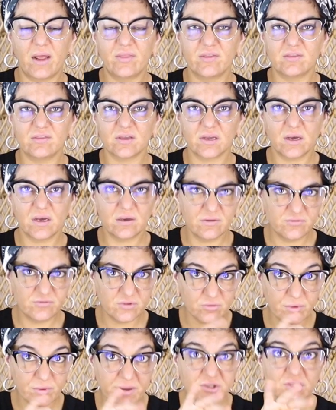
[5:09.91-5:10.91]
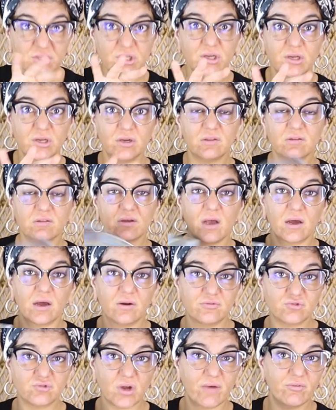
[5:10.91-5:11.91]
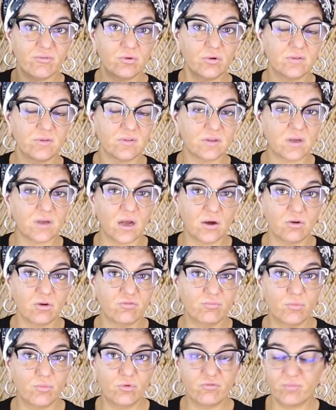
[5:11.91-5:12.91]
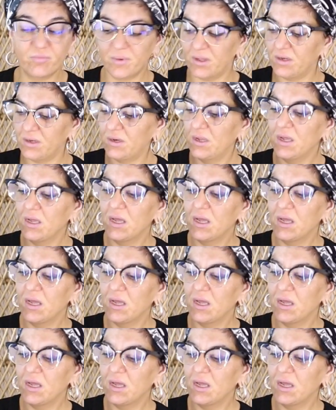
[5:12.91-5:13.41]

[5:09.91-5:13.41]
That's a card of direction, it's a card of travel, it's a card of movement.